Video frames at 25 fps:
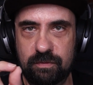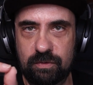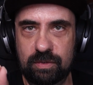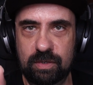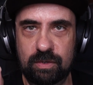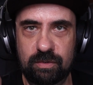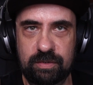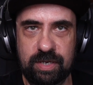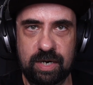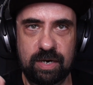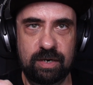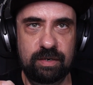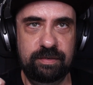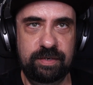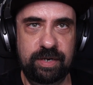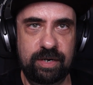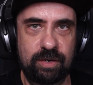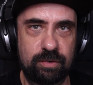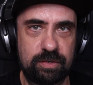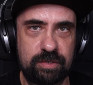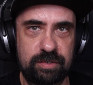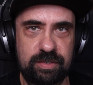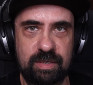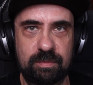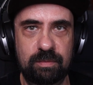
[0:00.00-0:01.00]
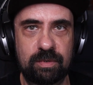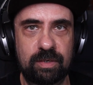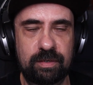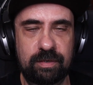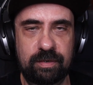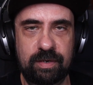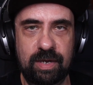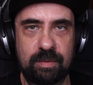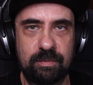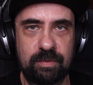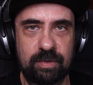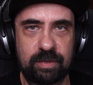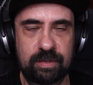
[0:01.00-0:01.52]
know the R10 or
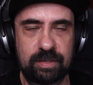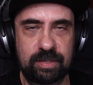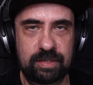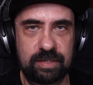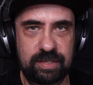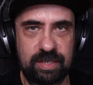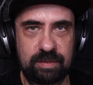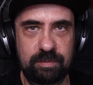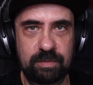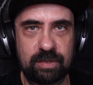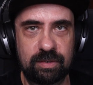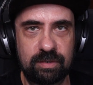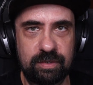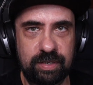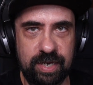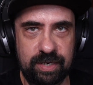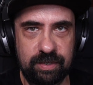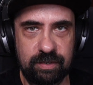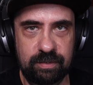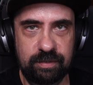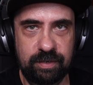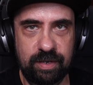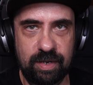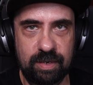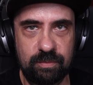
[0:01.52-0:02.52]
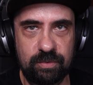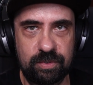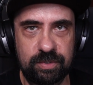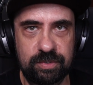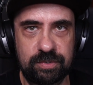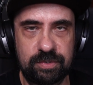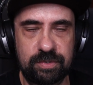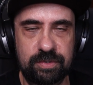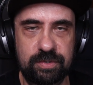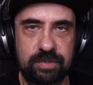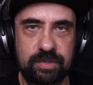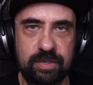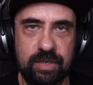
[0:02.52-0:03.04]
similar Canon
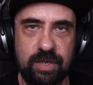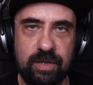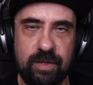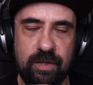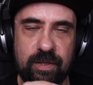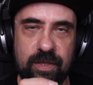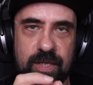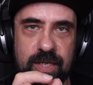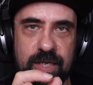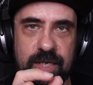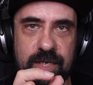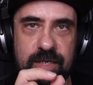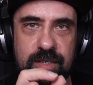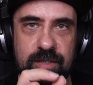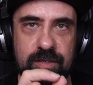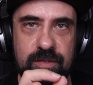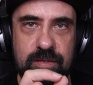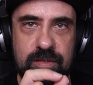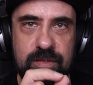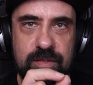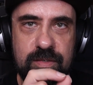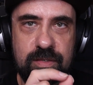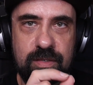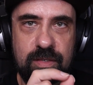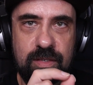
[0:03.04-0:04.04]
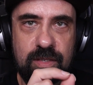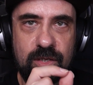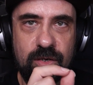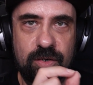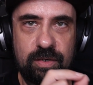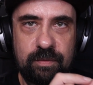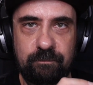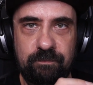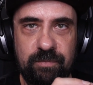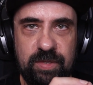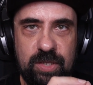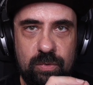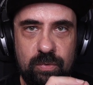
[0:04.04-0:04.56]
cameras, it's
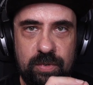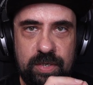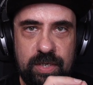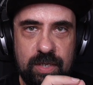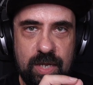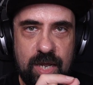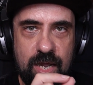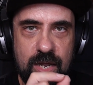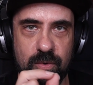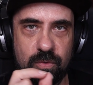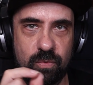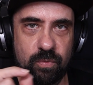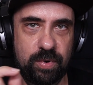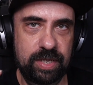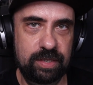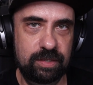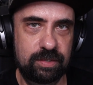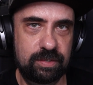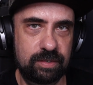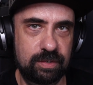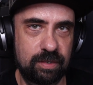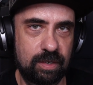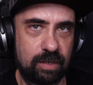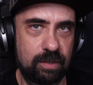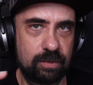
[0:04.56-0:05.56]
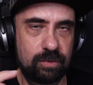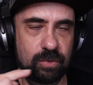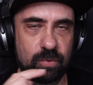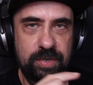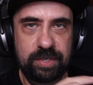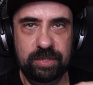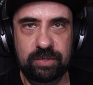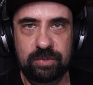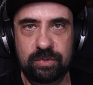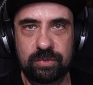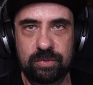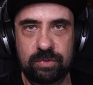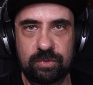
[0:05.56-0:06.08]
not. I went all the
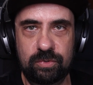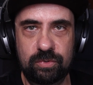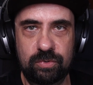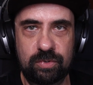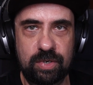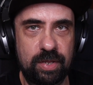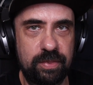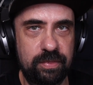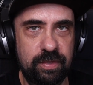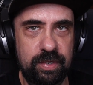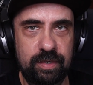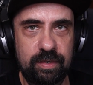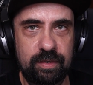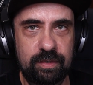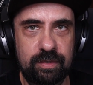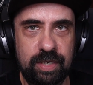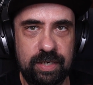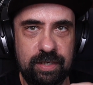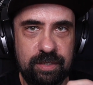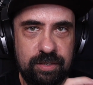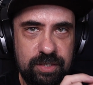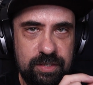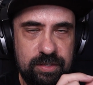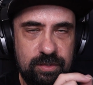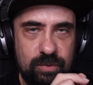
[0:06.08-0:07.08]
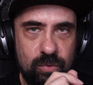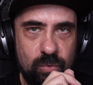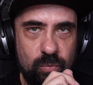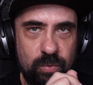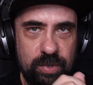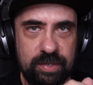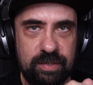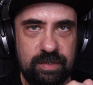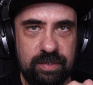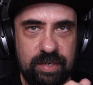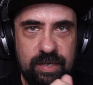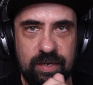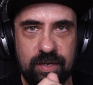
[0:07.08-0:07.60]
way to nothing, then just
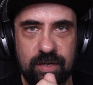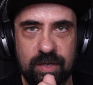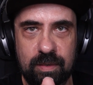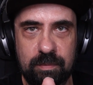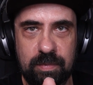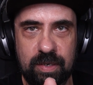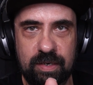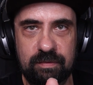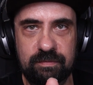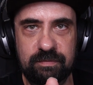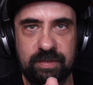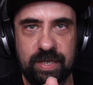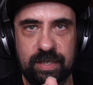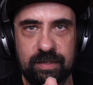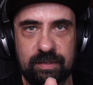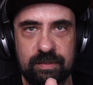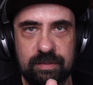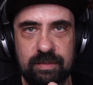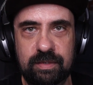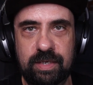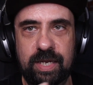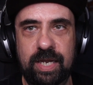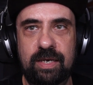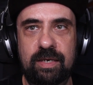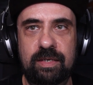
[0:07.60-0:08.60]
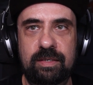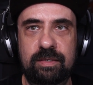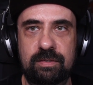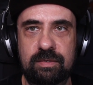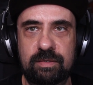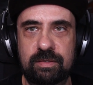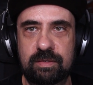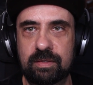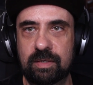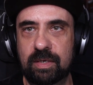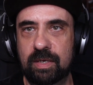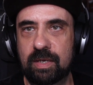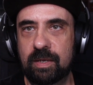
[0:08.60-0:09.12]
one tick above that, and
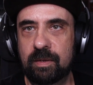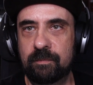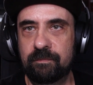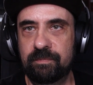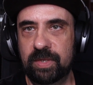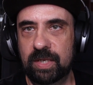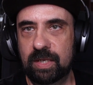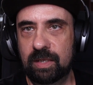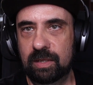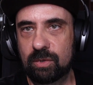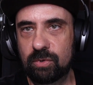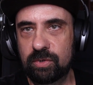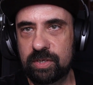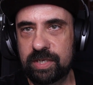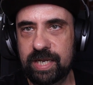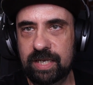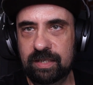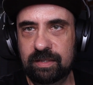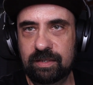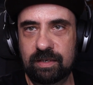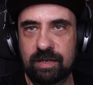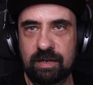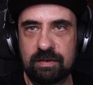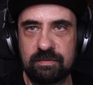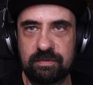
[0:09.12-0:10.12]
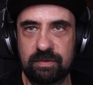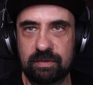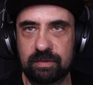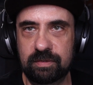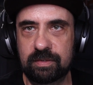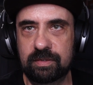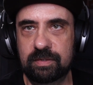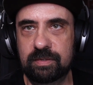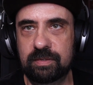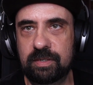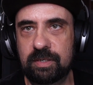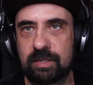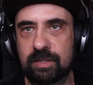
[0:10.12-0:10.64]
it's looking at the
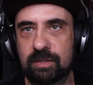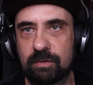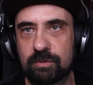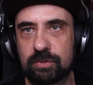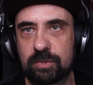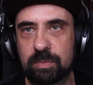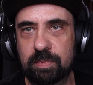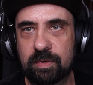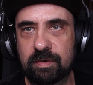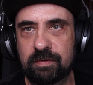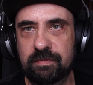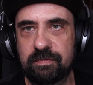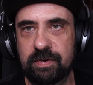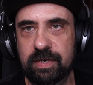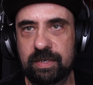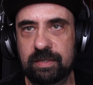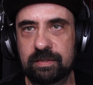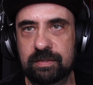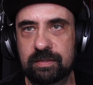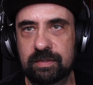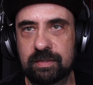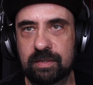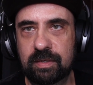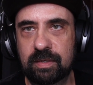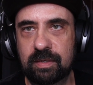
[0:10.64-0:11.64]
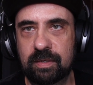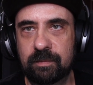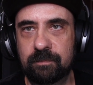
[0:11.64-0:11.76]
levels. It looks perfect.